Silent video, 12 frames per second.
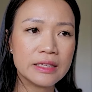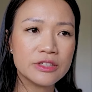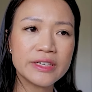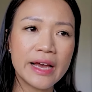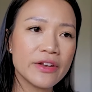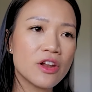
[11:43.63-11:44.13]

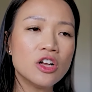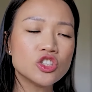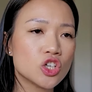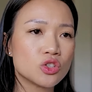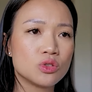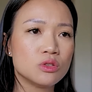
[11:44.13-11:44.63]
You cannot
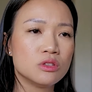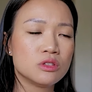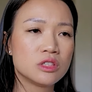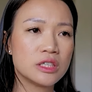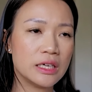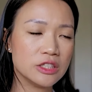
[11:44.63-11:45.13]
just
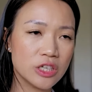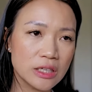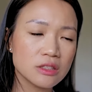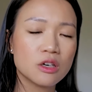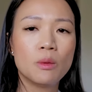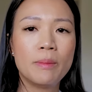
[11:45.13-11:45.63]
do
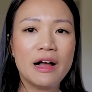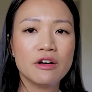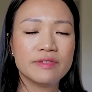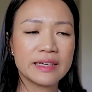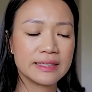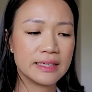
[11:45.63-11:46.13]
gentle
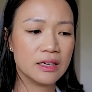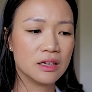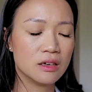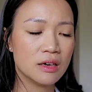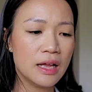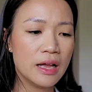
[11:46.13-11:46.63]
pelvic
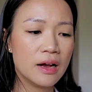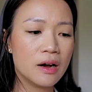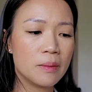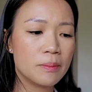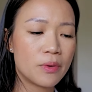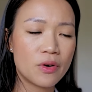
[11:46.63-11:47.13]
tilt,
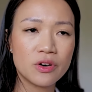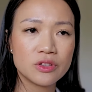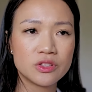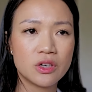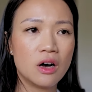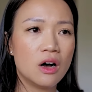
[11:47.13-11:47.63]

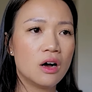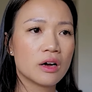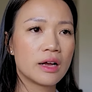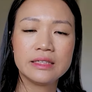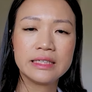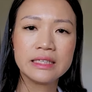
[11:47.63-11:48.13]
bird
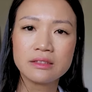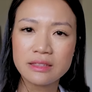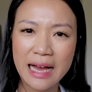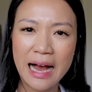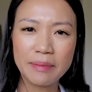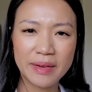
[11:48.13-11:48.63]
dog, heel
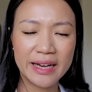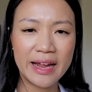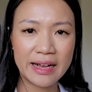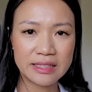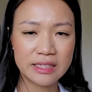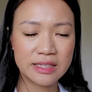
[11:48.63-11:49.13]
tap kind
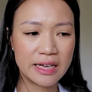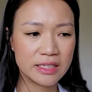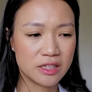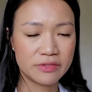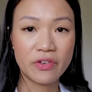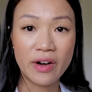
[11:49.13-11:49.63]
of
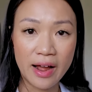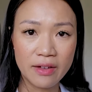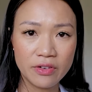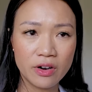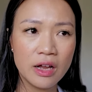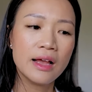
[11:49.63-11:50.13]
exercises
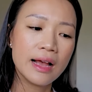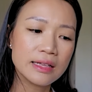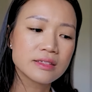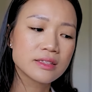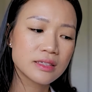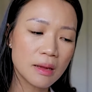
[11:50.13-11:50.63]
forever.
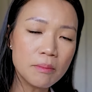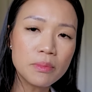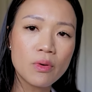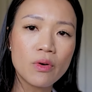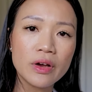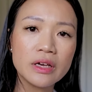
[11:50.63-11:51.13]
At some
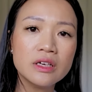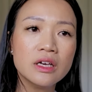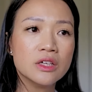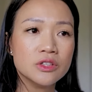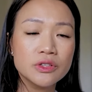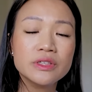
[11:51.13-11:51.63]
point,
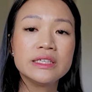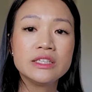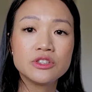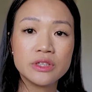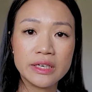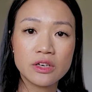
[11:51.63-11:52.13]
you
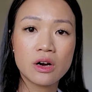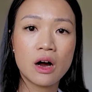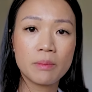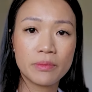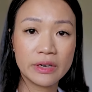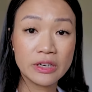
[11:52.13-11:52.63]
need to
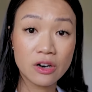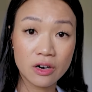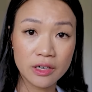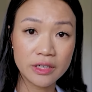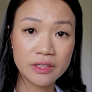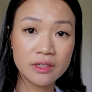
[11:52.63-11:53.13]
incorporate
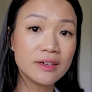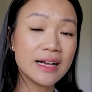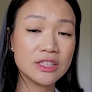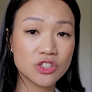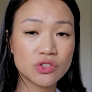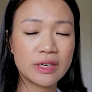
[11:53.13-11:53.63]
cardio
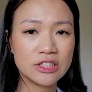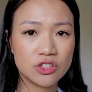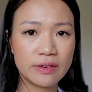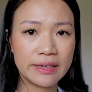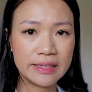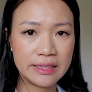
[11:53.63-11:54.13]
and strength
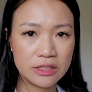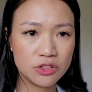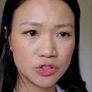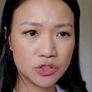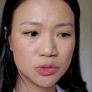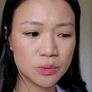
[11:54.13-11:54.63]
training
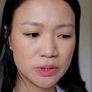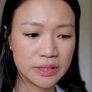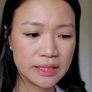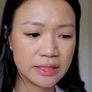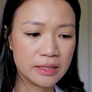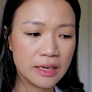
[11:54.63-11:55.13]
into your
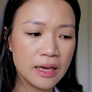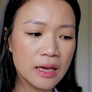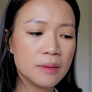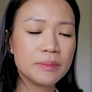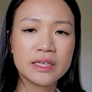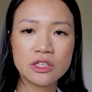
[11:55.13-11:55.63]
routine,
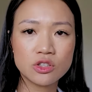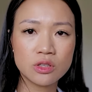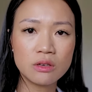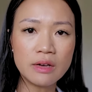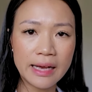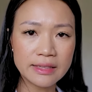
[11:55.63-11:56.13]
because
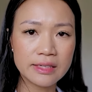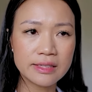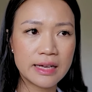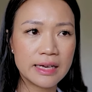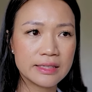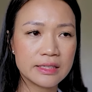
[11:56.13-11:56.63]
those
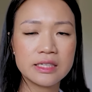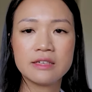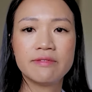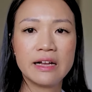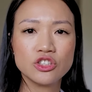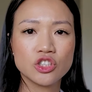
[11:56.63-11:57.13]
exercises
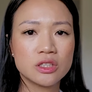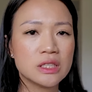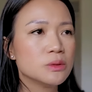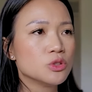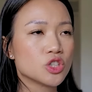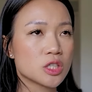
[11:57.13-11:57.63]

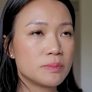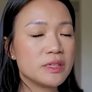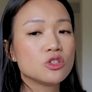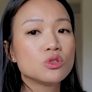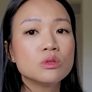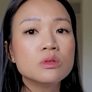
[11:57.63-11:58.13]
eventually will just
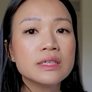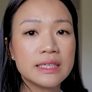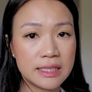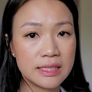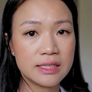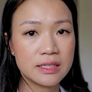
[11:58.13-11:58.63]
be too
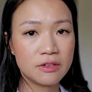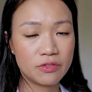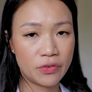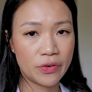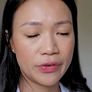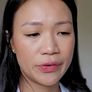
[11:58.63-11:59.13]
easy
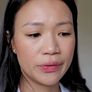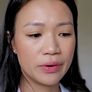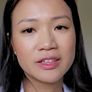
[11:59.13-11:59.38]
for you.